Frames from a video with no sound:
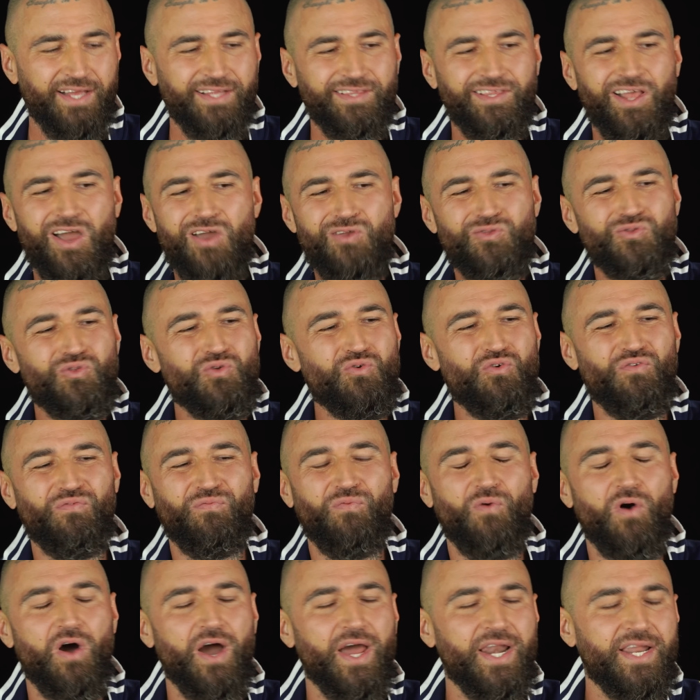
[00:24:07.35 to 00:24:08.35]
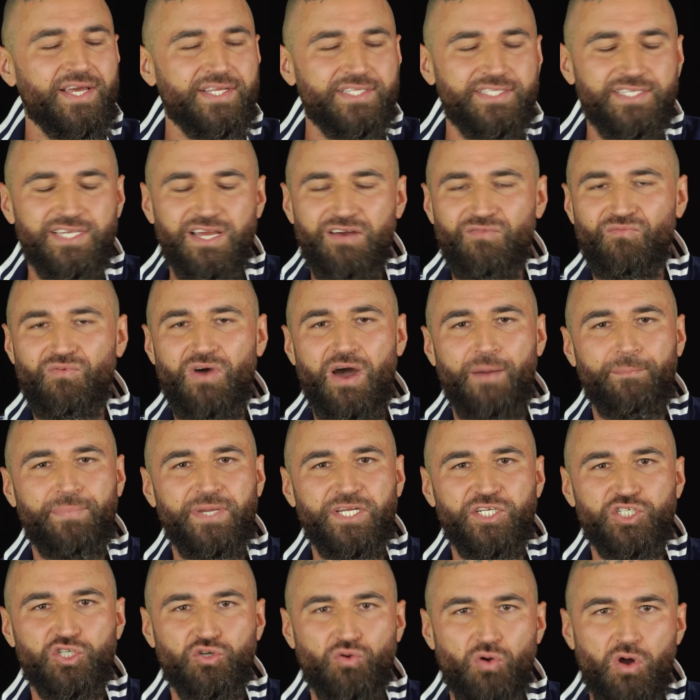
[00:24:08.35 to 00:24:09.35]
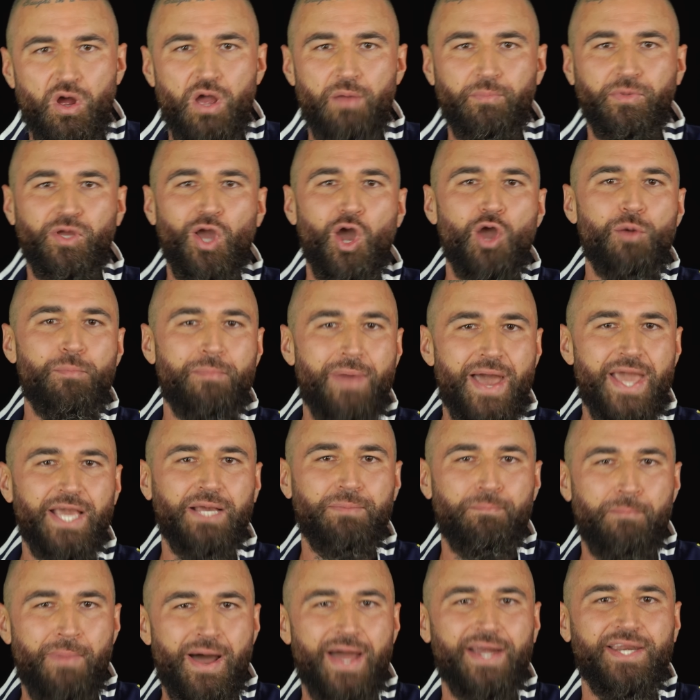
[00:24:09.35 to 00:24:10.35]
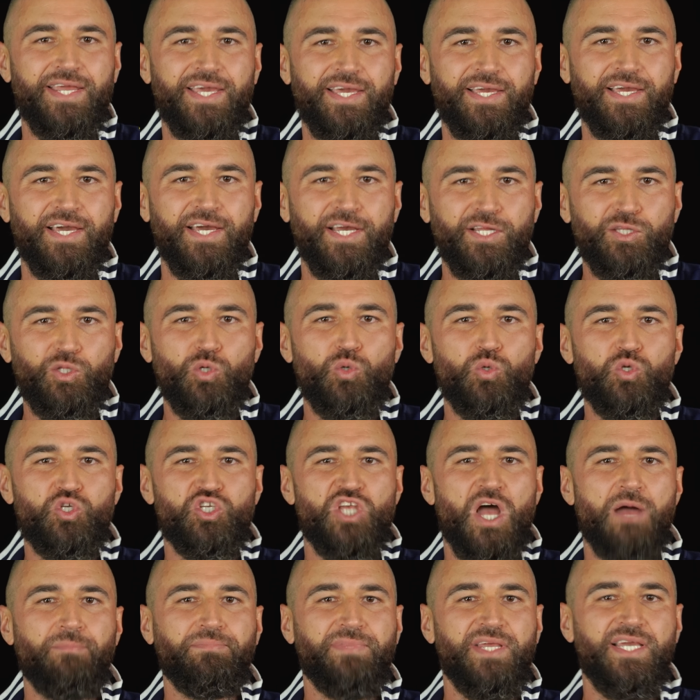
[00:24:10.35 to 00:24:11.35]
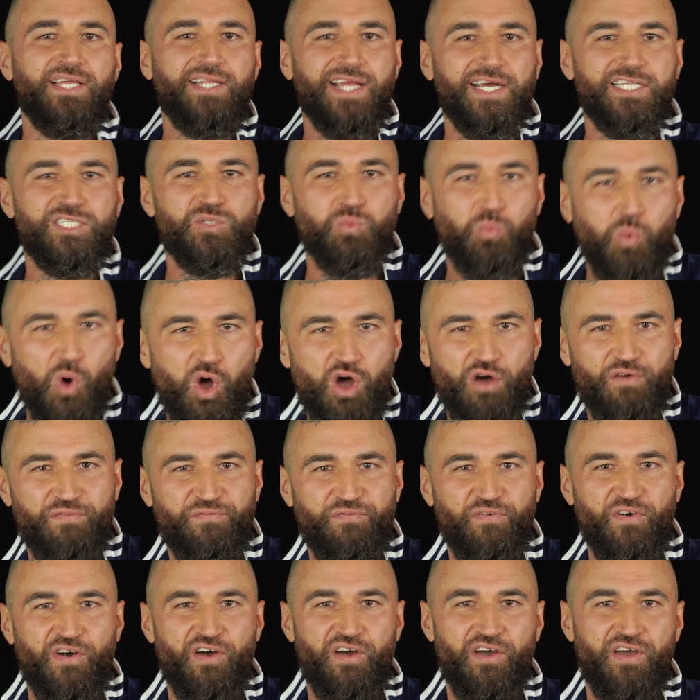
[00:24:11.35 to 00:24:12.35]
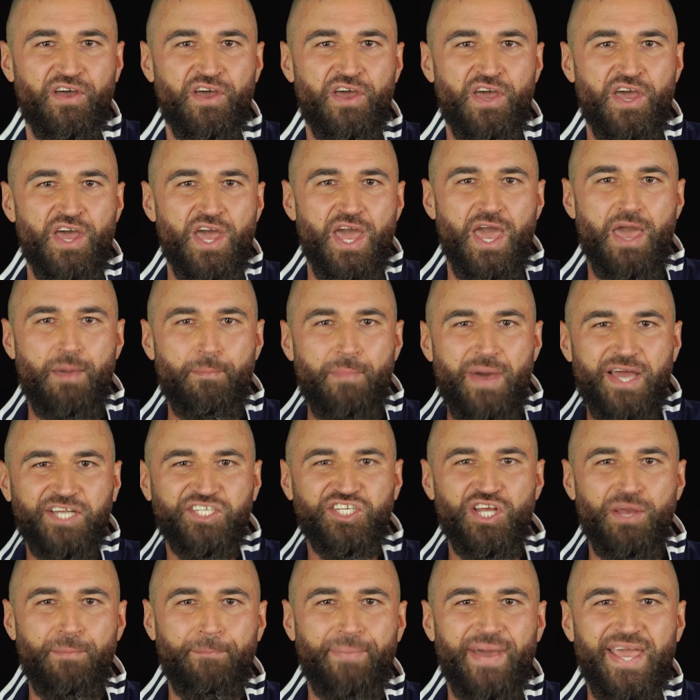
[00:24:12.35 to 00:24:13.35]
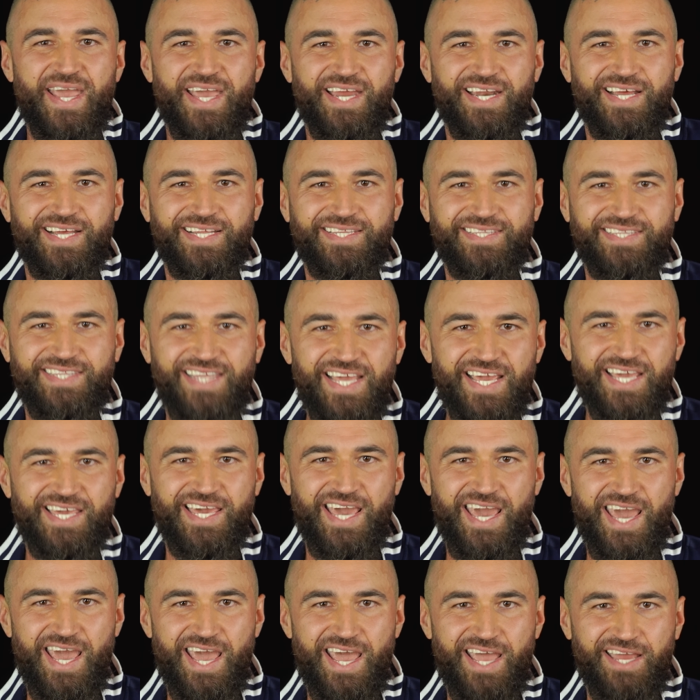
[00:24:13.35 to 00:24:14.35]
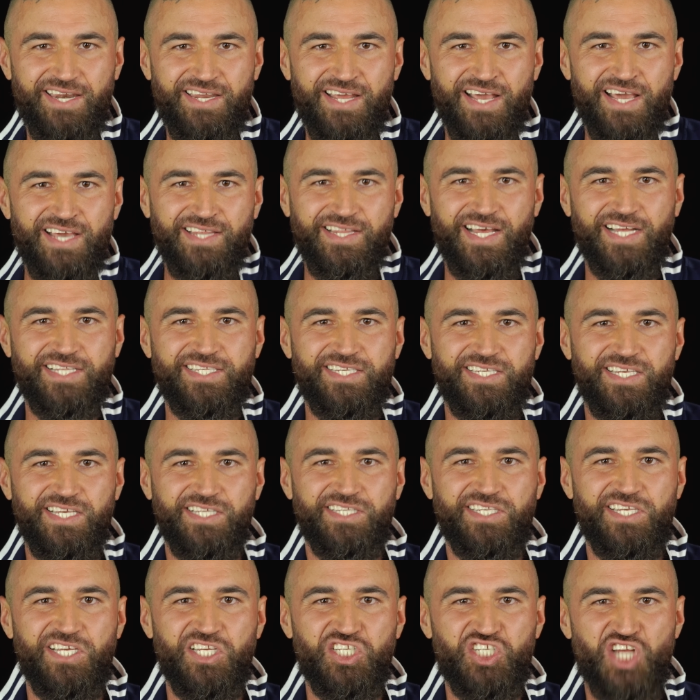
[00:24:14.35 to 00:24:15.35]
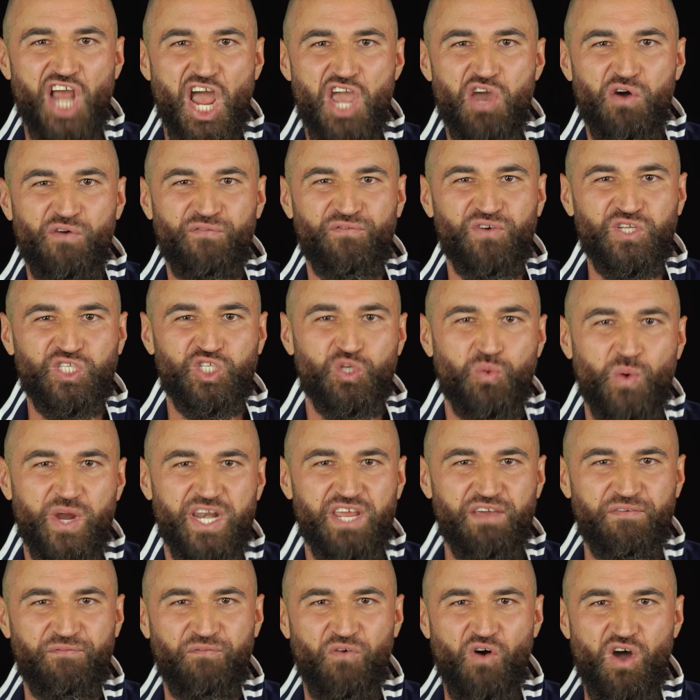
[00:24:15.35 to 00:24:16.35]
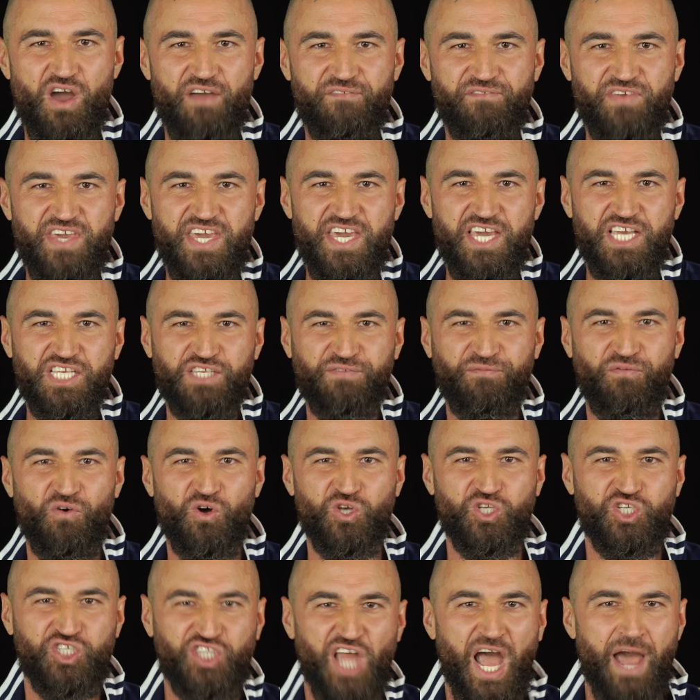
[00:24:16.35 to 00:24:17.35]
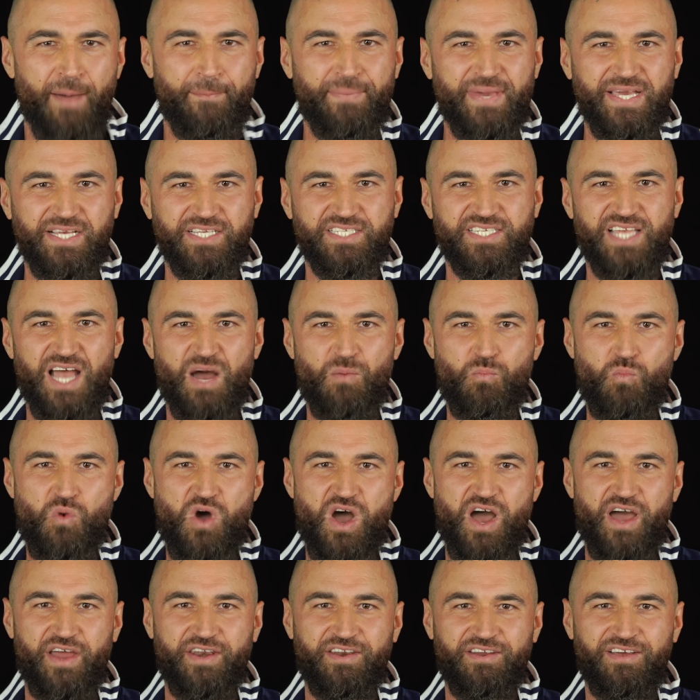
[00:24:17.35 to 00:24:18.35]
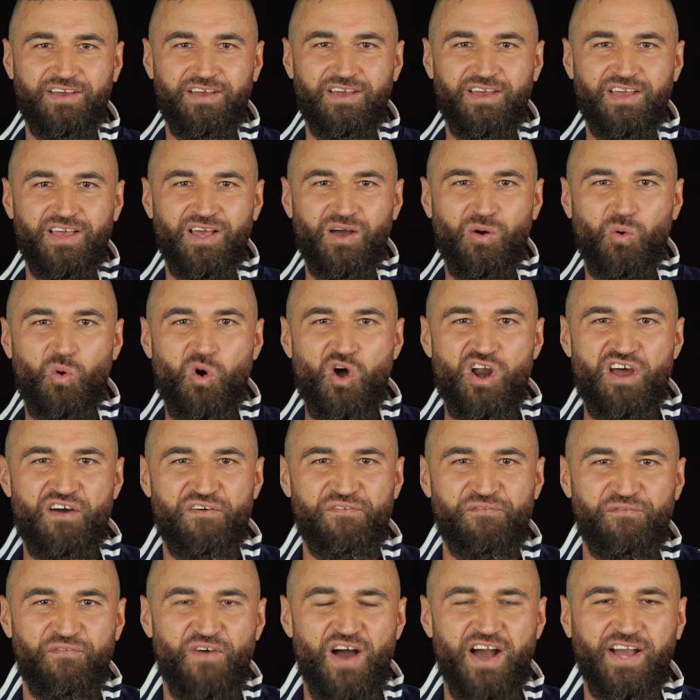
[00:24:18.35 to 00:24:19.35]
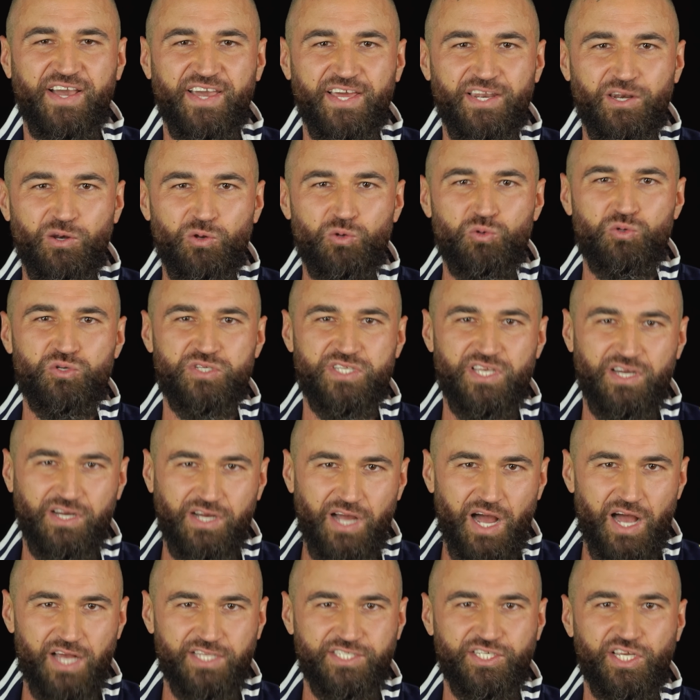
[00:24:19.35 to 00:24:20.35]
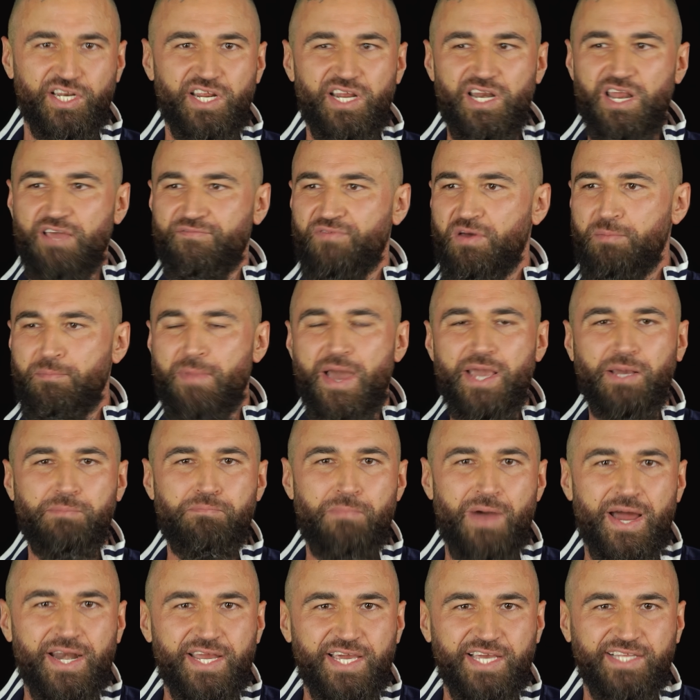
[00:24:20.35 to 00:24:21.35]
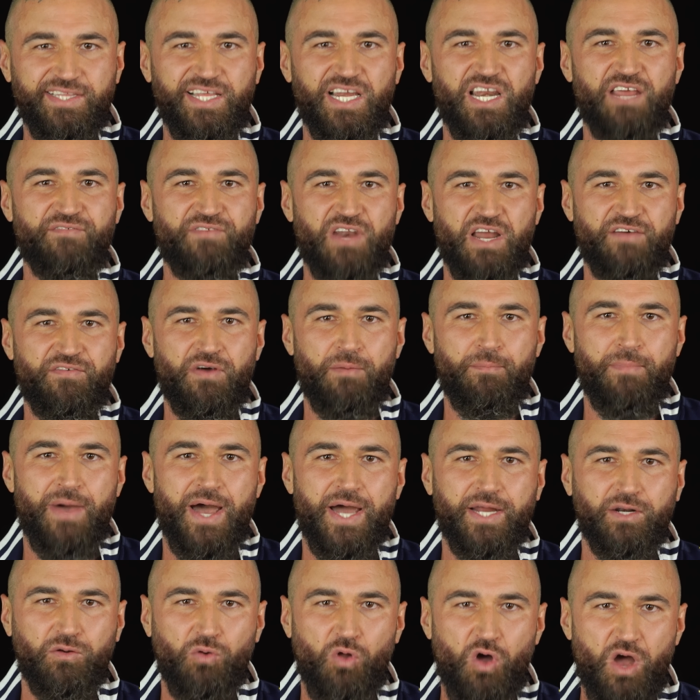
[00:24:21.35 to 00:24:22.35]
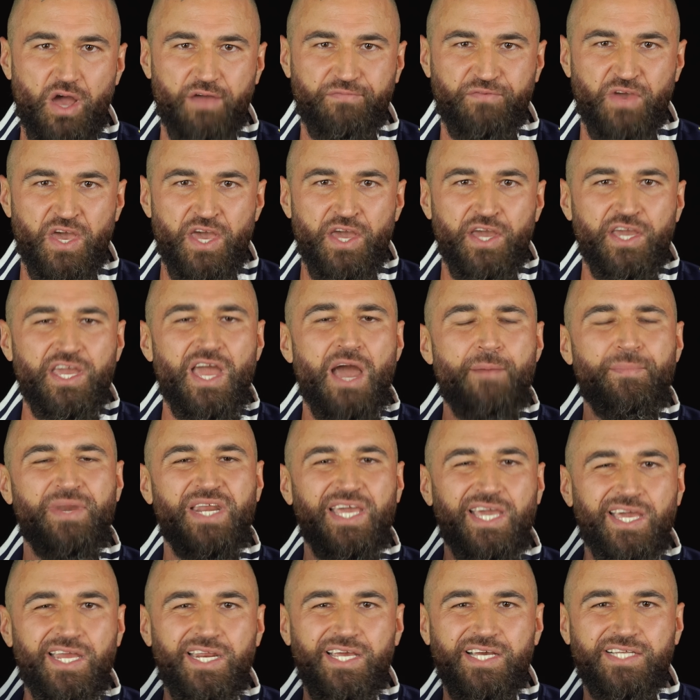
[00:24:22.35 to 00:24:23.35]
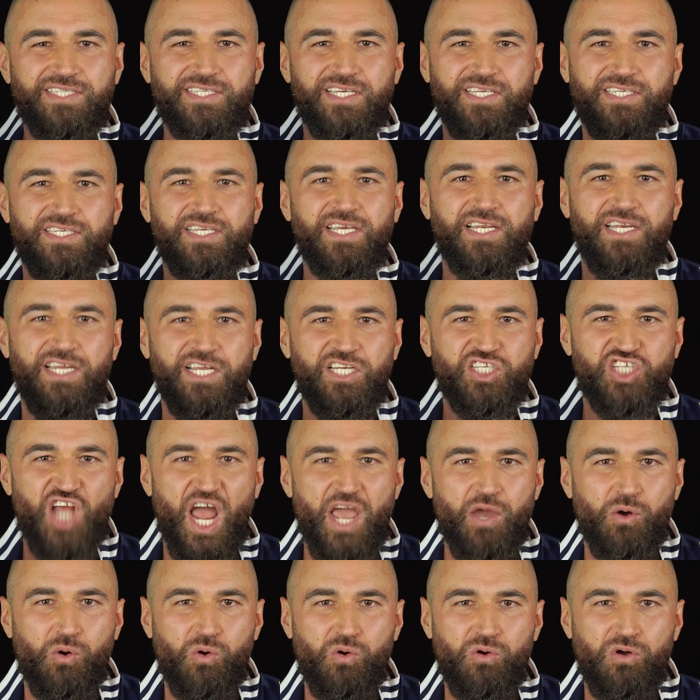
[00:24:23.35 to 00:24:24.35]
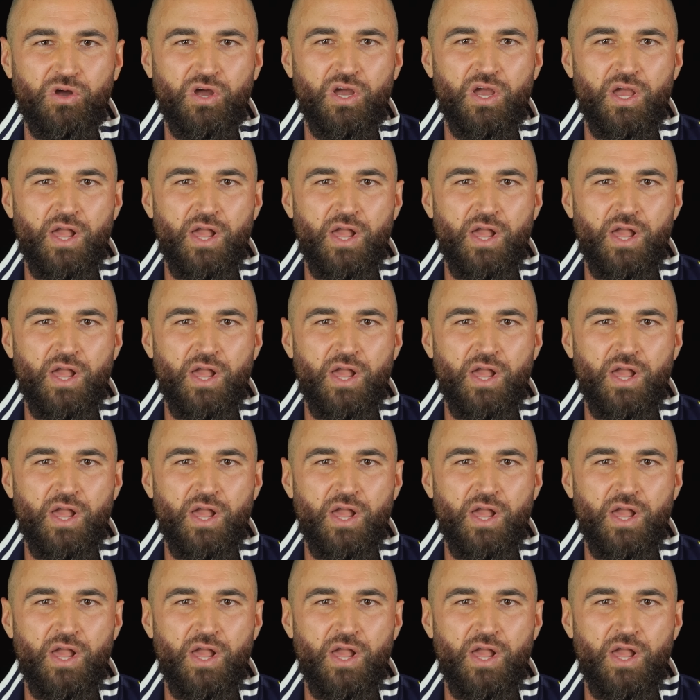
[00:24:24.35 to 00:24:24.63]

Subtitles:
Don't do violence and rubbish crime. Go make money. Do something that's worth it. Imagine being a dickhead that sits in jail for 25 years for stabbing someone. What a fucking loser, cuz. You didn't even make money. You didn't even have a mad life. You know how many idiots are sitting in jail?